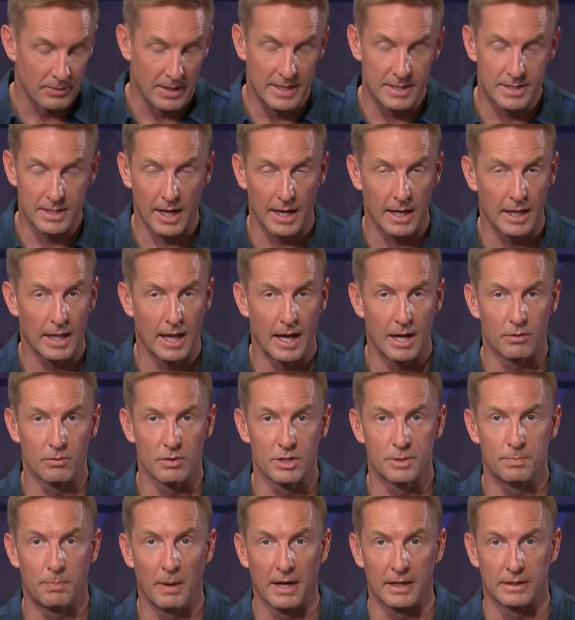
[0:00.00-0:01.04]
He's got a lot of
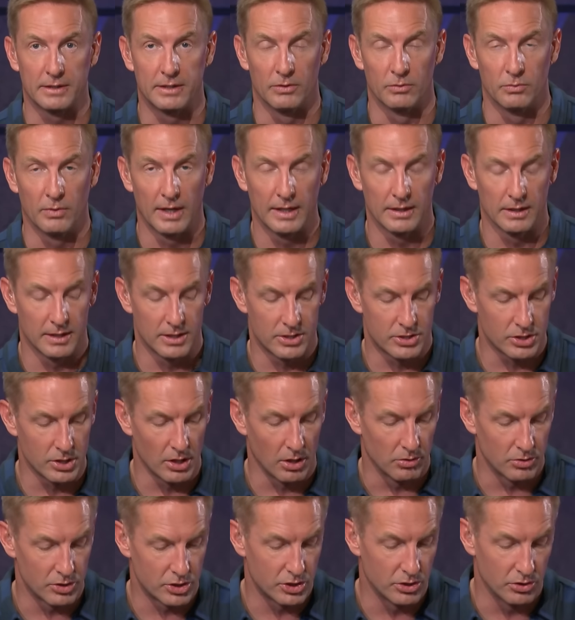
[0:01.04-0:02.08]
respect, and rightly
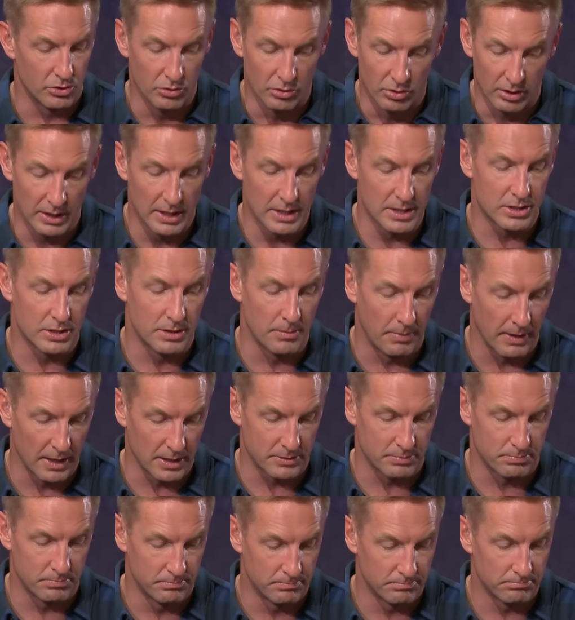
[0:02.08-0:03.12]
so. Shedeur is the
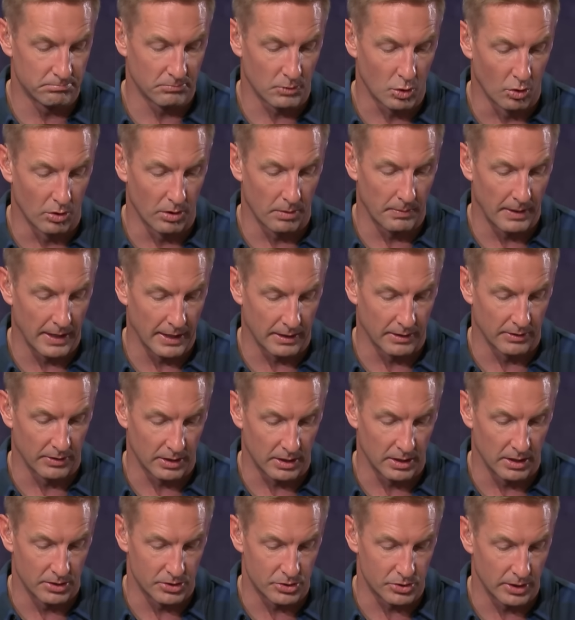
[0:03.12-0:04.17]
best quarterback in
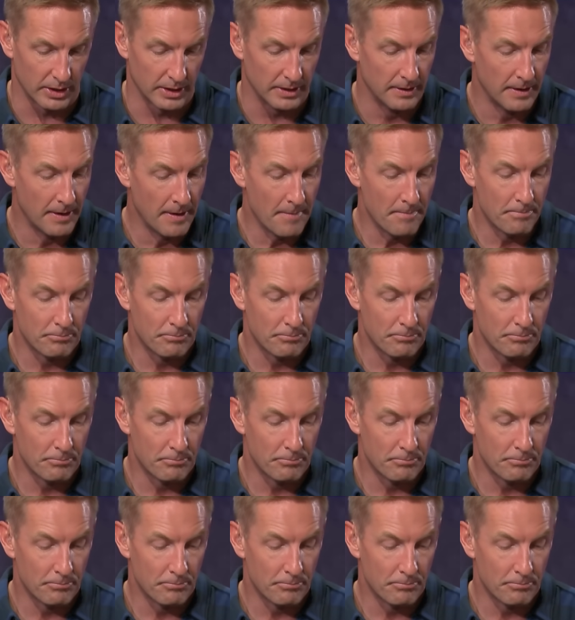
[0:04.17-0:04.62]
the country.